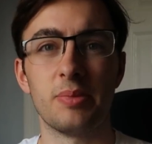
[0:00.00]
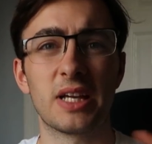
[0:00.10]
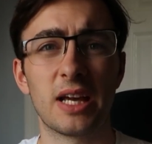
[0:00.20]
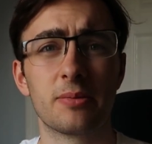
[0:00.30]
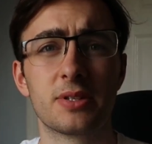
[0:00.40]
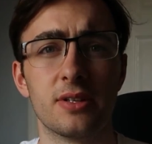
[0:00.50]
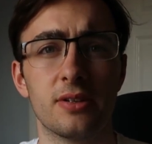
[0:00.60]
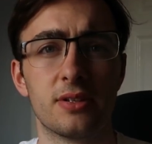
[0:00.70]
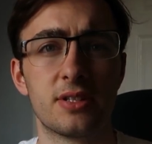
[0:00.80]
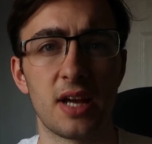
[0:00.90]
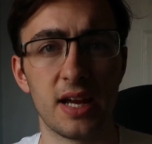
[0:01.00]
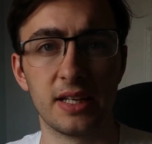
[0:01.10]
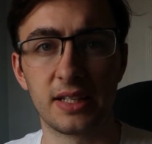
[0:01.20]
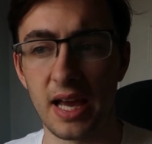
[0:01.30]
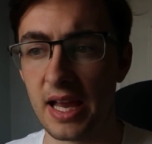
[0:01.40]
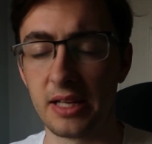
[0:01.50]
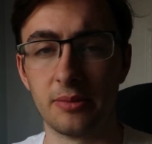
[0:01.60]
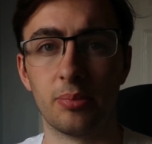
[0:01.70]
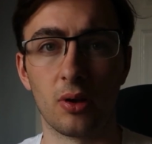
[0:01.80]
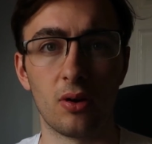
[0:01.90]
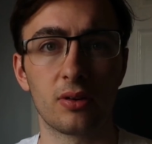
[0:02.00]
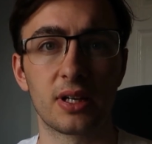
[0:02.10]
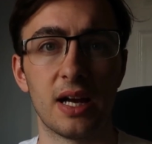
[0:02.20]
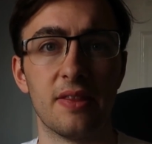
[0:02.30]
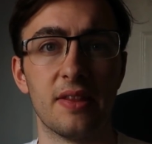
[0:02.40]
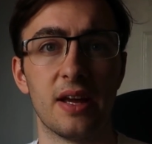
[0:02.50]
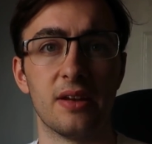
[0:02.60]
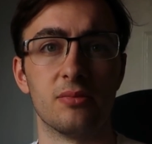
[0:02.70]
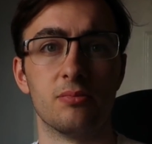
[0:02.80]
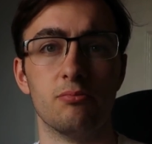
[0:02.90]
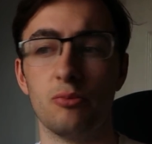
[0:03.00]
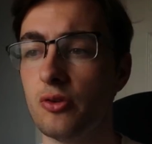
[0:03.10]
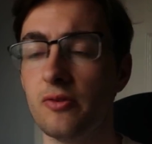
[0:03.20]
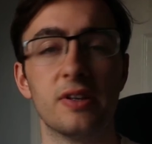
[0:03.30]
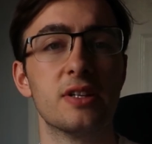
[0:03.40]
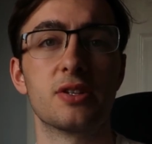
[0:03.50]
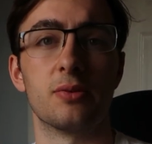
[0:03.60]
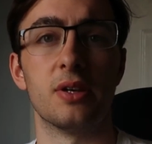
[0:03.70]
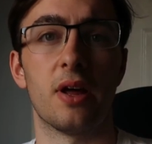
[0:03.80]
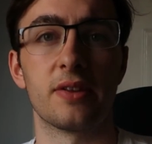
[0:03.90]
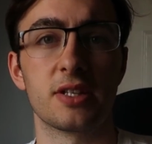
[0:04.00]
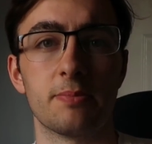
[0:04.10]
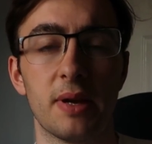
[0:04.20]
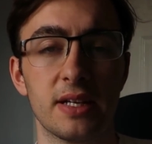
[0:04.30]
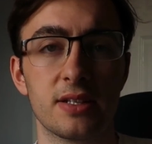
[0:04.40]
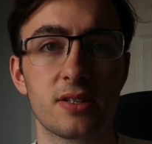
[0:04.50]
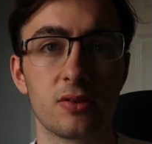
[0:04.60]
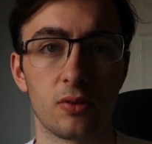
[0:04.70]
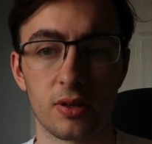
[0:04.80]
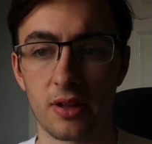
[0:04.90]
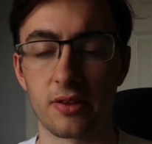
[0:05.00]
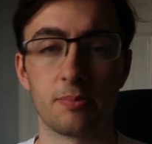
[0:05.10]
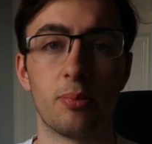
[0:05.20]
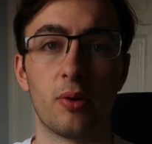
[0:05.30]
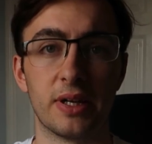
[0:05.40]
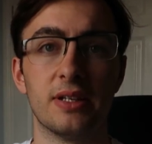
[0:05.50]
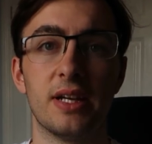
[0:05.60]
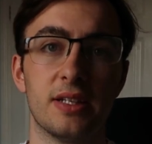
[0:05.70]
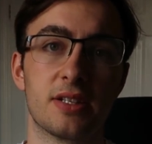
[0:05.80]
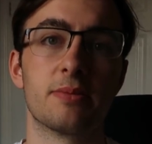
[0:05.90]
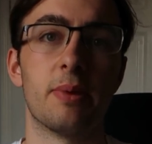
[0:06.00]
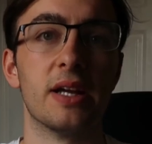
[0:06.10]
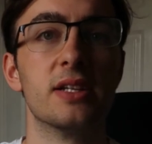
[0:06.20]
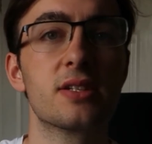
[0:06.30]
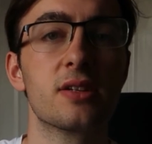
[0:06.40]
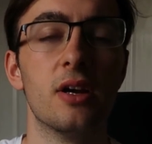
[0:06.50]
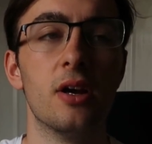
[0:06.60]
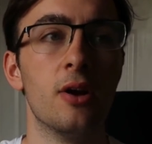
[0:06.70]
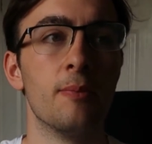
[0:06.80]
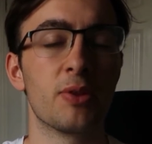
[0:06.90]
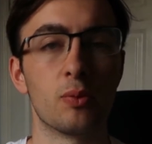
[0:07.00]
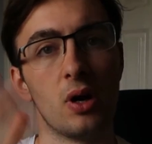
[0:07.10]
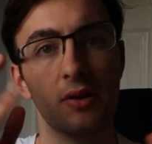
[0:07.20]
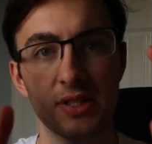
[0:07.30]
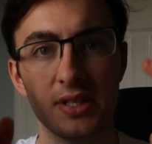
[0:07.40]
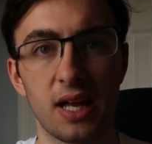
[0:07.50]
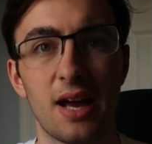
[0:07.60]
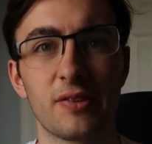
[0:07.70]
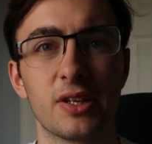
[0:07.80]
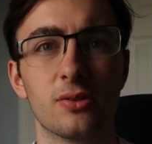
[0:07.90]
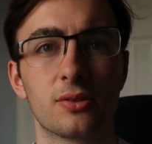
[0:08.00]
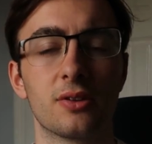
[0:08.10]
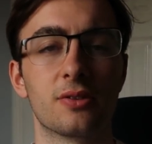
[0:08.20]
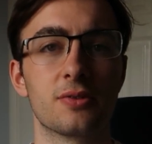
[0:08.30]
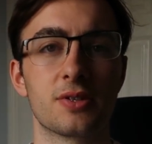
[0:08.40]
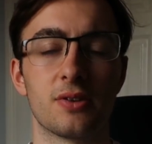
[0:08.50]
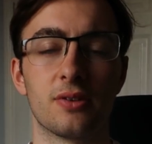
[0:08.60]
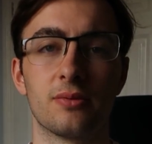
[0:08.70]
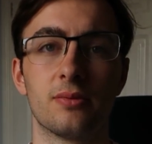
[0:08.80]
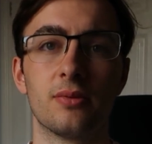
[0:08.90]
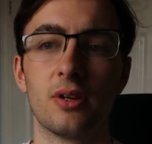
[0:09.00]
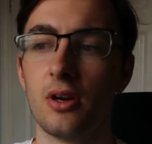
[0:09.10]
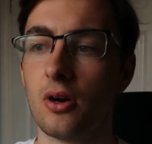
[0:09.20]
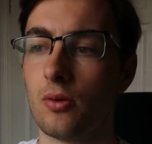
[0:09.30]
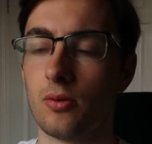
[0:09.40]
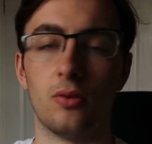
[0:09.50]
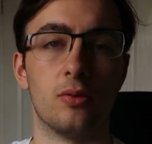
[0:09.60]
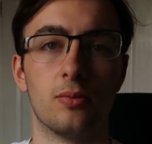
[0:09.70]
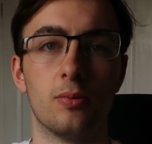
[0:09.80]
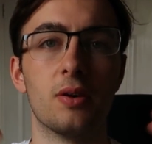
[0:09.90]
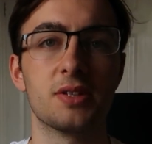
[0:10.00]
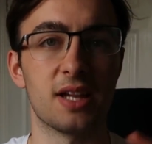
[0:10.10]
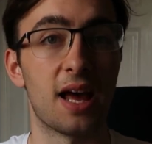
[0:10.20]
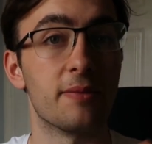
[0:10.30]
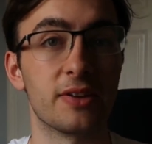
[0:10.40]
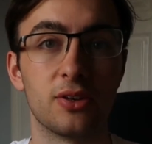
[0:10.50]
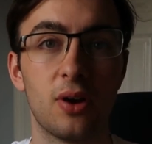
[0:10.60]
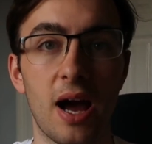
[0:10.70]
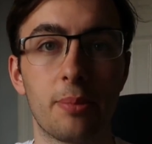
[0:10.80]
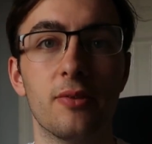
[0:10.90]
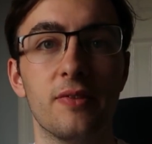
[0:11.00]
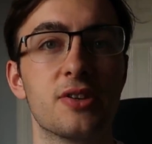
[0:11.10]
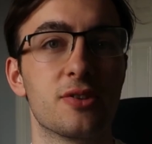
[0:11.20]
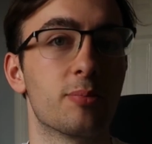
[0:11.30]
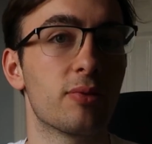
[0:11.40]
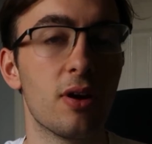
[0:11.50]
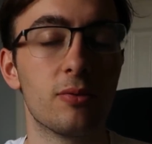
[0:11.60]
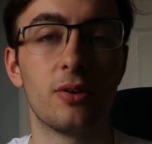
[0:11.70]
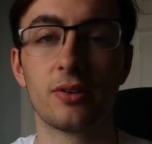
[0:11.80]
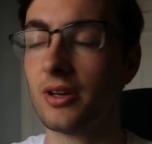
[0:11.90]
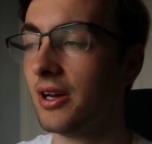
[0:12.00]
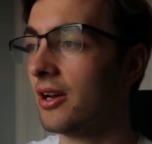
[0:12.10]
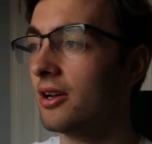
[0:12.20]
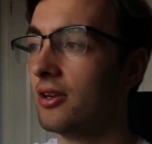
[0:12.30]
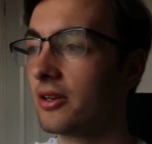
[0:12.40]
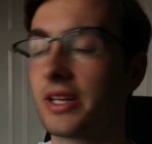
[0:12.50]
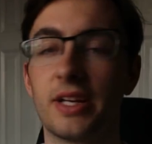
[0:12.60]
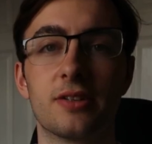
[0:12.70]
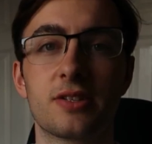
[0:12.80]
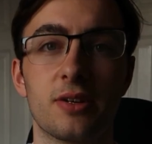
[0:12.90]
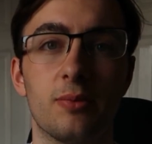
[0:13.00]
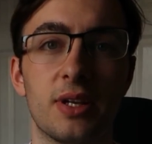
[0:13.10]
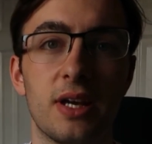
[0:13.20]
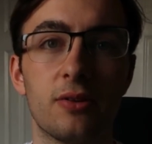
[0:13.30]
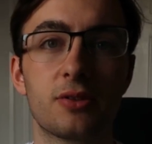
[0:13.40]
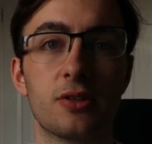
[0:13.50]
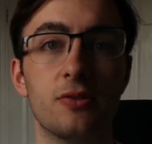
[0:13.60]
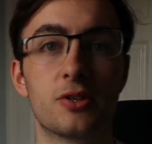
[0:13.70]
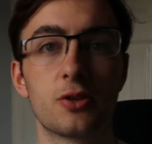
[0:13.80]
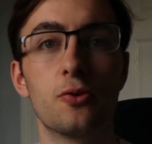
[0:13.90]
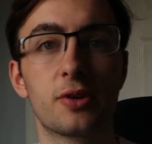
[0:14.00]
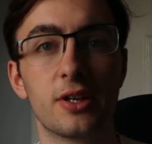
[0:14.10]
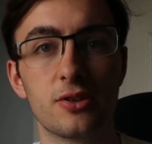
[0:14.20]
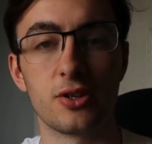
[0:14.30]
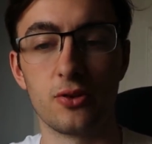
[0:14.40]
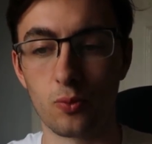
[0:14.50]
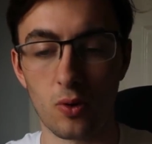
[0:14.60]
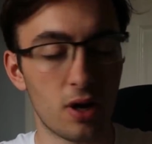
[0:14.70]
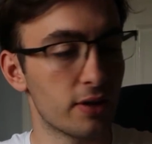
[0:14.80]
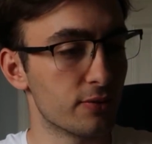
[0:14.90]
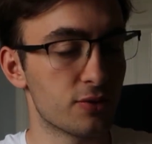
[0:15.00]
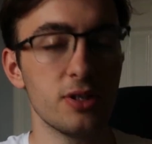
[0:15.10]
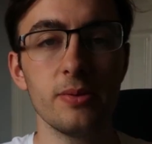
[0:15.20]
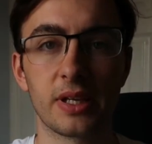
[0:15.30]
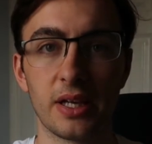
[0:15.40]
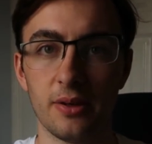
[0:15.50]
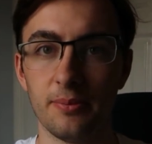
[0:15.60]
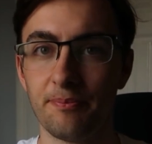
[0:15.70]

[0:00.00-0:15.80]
Being able to take a block and then move it to another space or another point in space while still having your goggles on, or whilst having your Apple Vision Pro on, looking at someone else who's talking to you while you're doing it,